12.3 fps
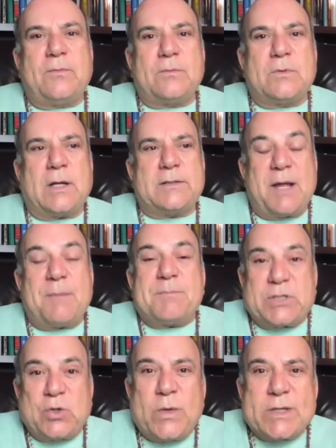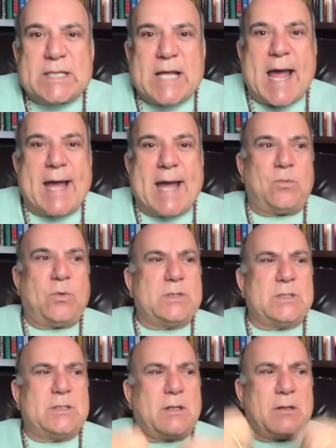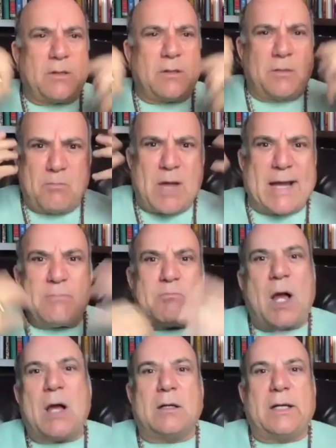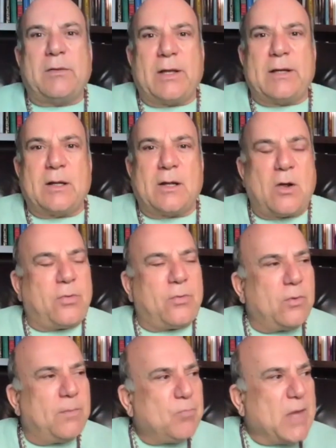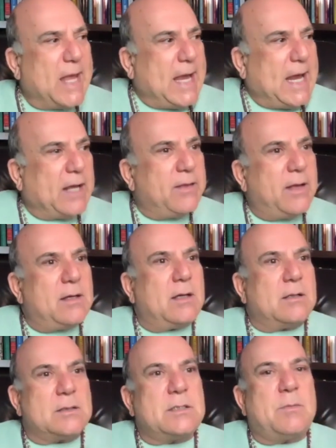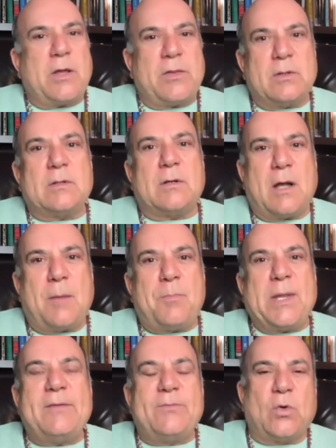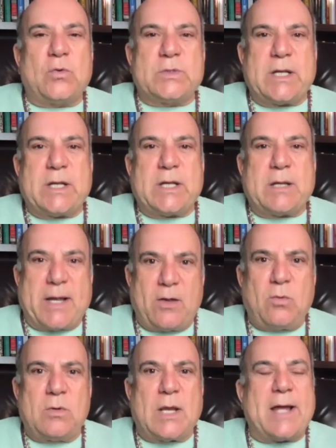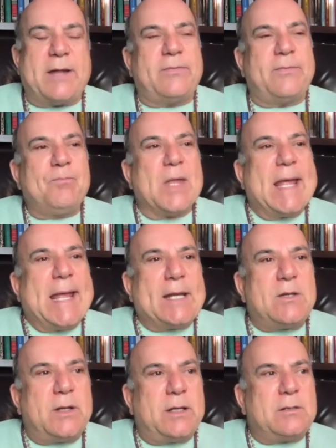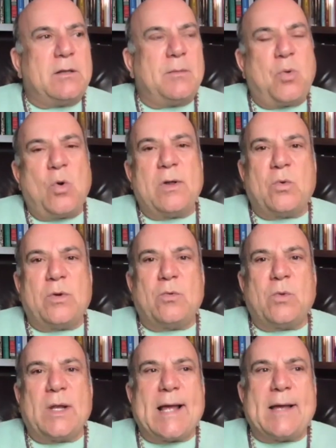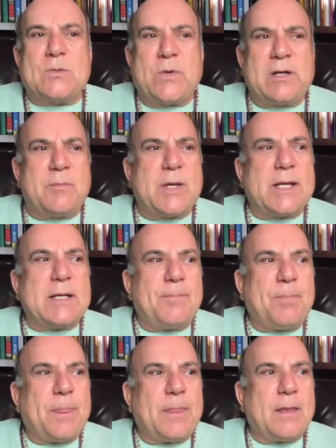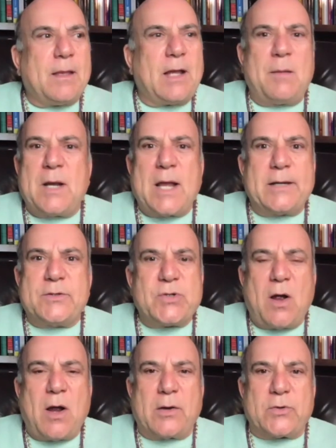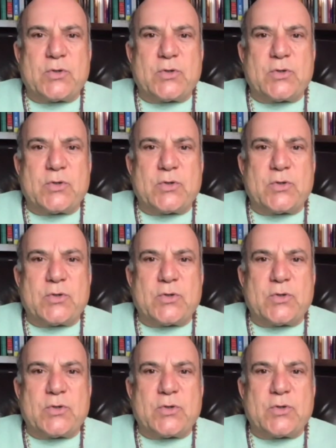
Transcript: attempt suicide, which is another mind-boggling thing to go through. And then there's some other upheavals in my own life. And you get to the point where you realize, wait a minute, I'm not in charge.